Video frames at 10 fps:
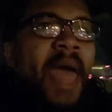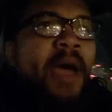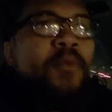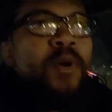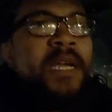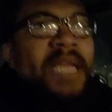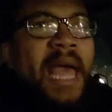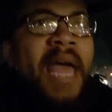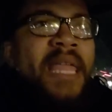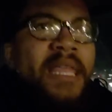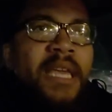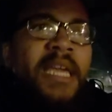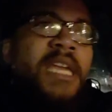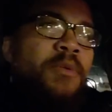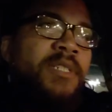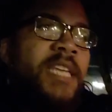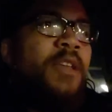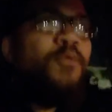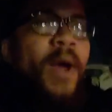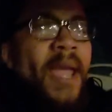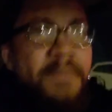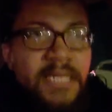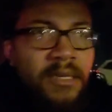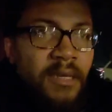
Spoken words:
how one guy, he was getting raped.